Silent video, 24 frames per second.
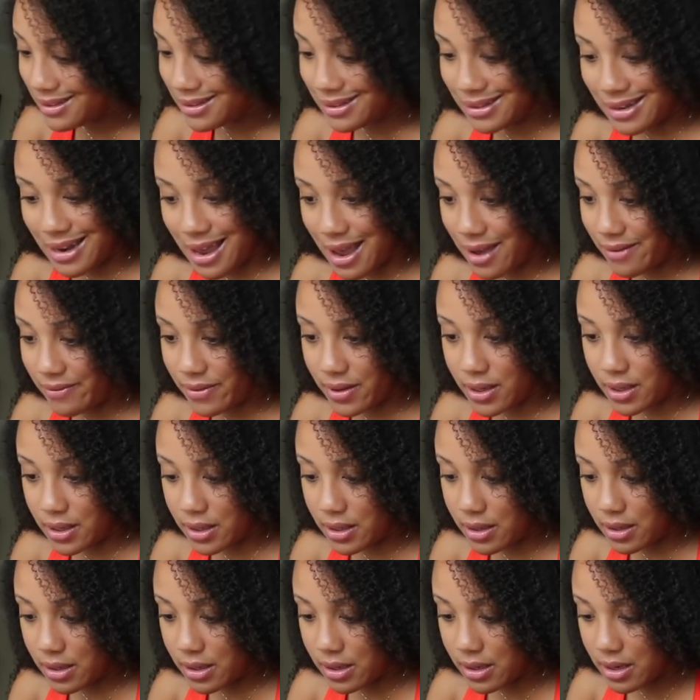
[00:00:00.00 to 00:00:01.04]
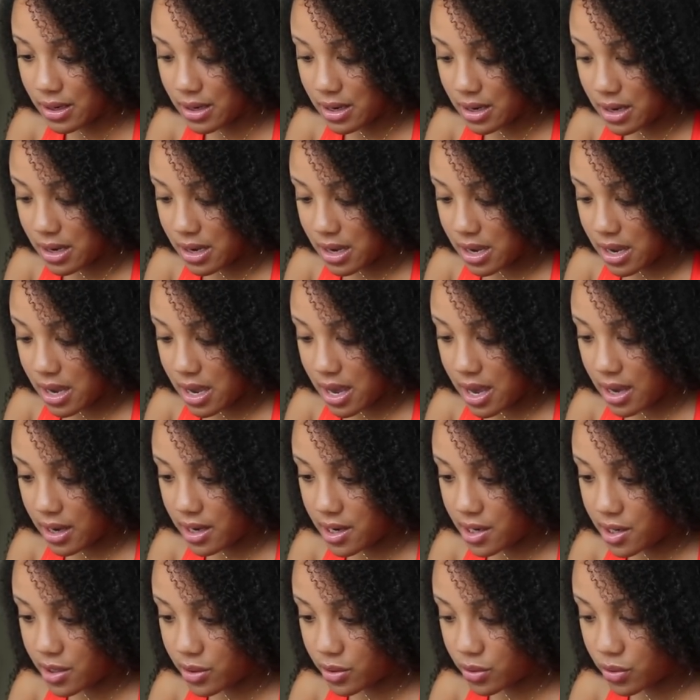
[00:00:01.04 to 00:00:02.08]
is not vegan. I
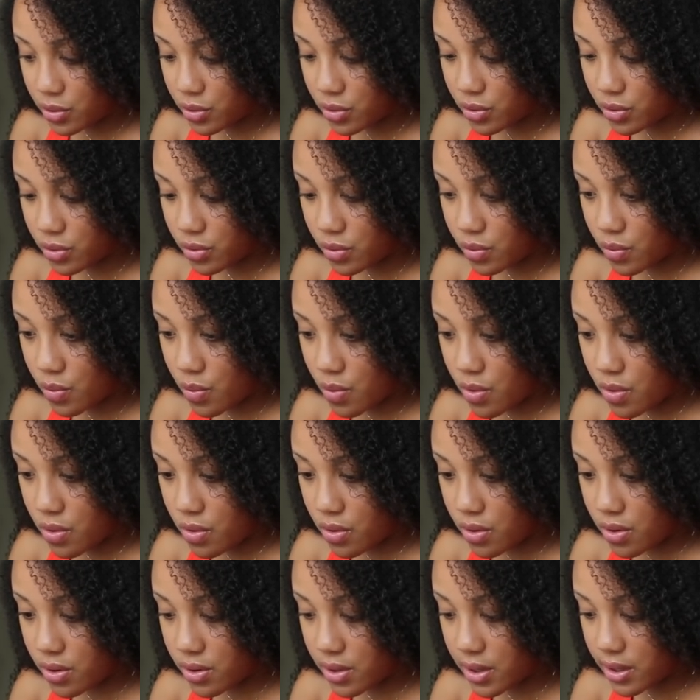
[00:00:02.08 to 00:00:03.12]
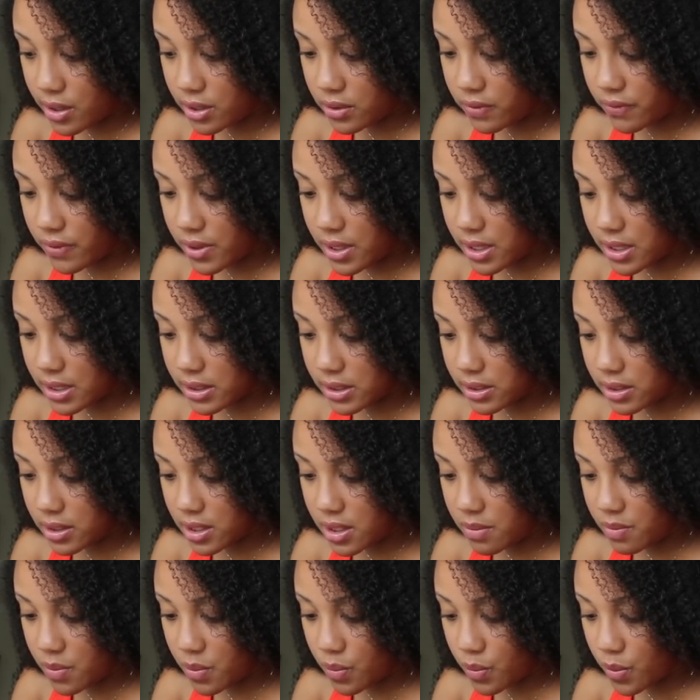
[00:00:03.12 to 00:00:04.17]
could have sworn. Here's vegan
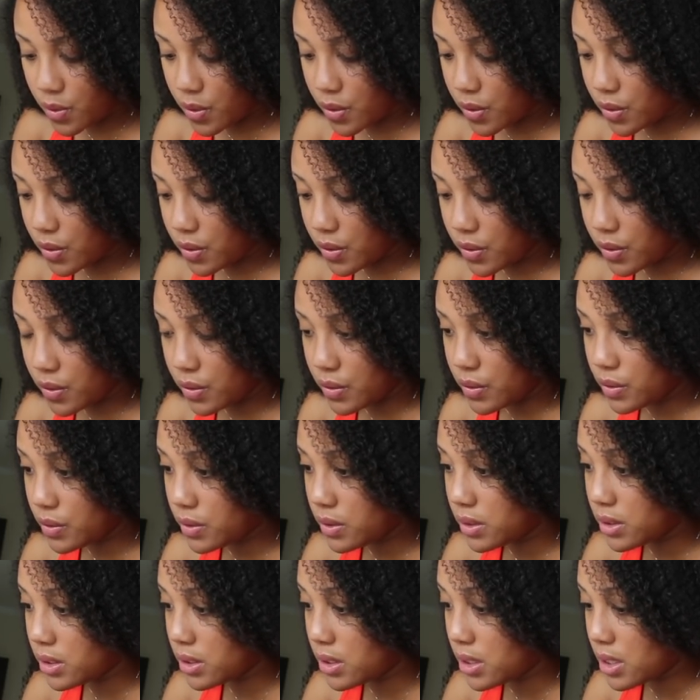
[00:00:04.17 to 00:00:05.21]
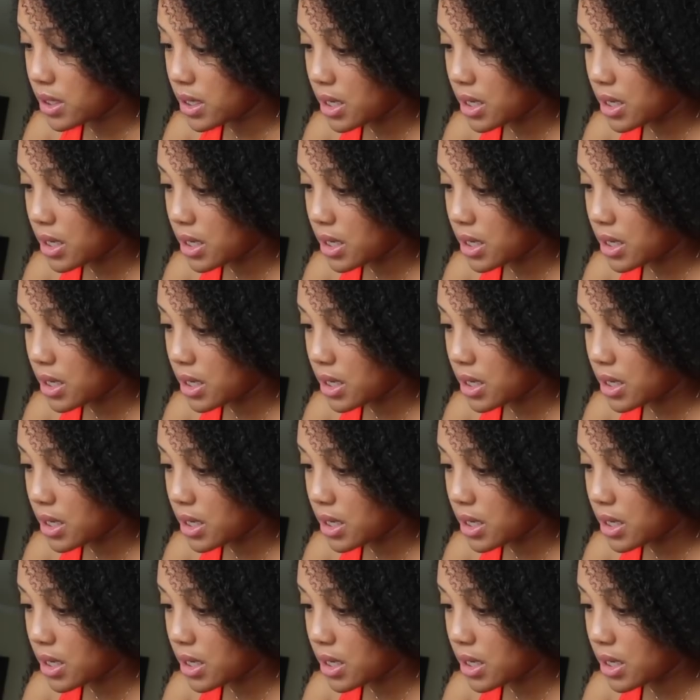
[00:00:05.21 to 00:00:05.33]
cinnamon rolls.